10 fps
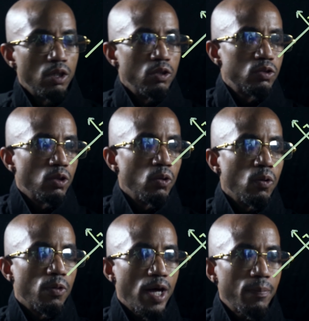
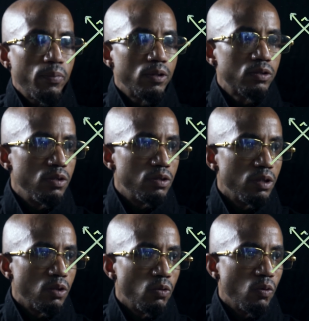So that part's
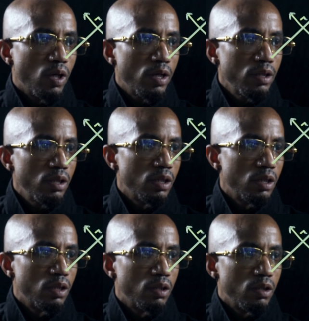easy. Y
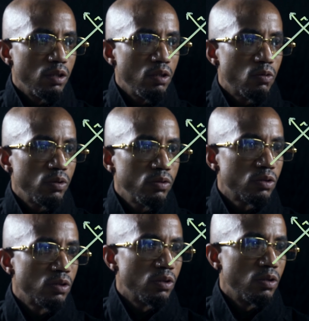
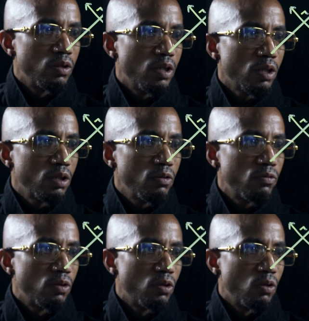equals
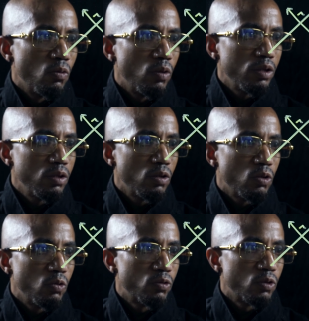negative 1
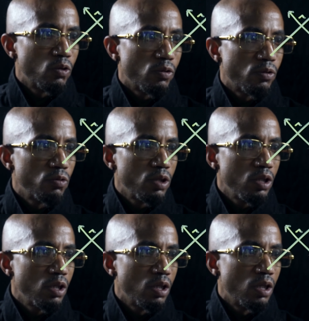over
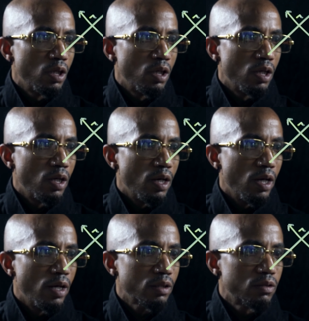
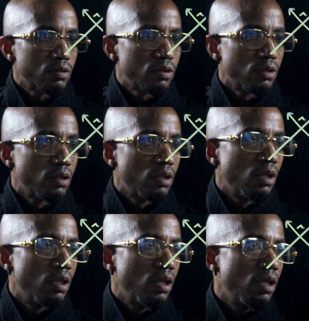3x.
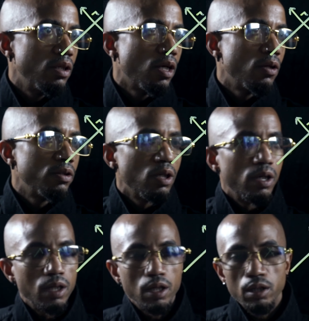And now,
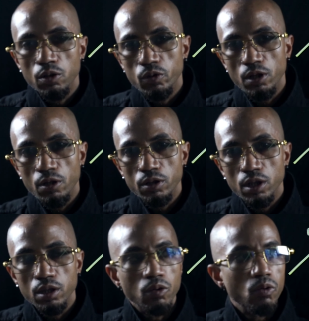again, here we are
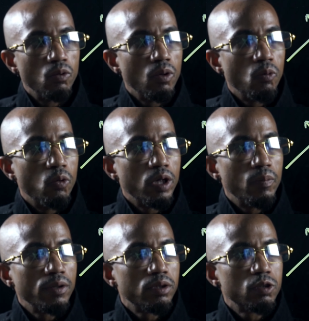again. What
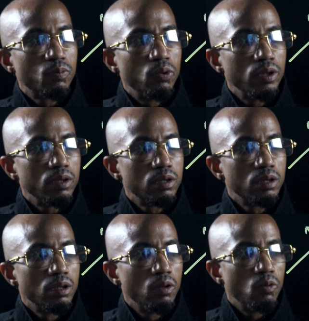about this point?
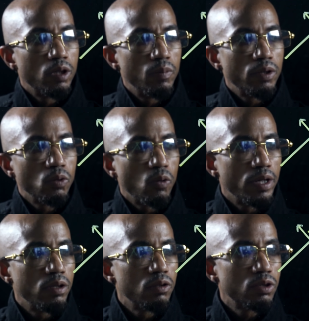What about the
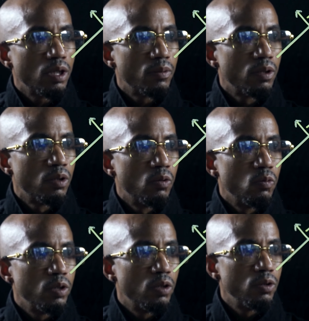y-intercept?
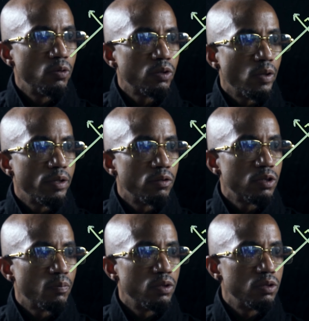We don't know what the
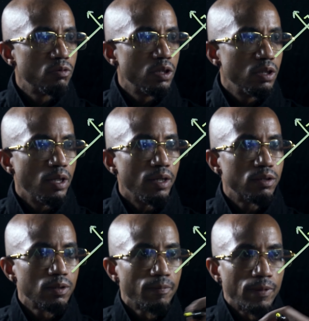y-intercept is yet.